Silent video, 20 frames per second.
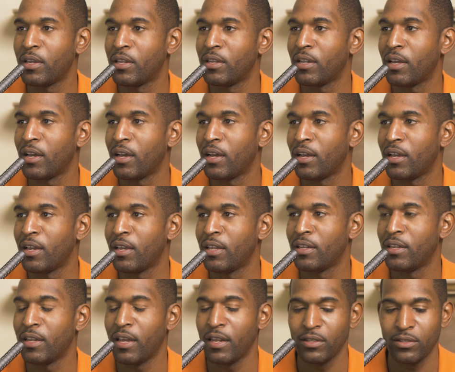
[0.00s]

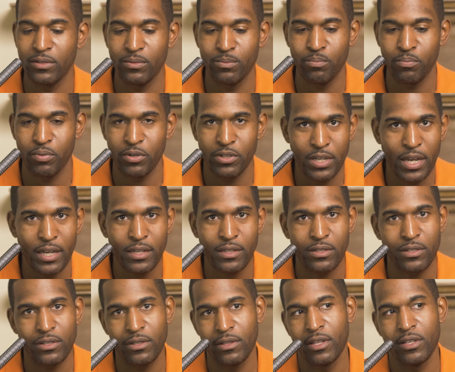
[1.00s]
and
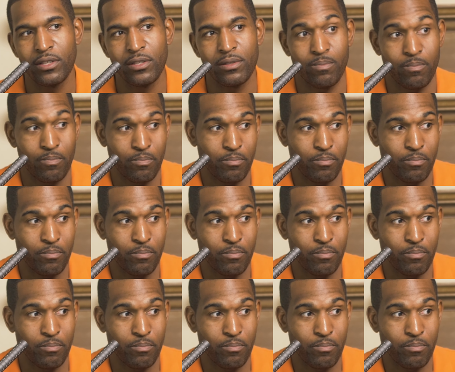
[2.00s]
protect this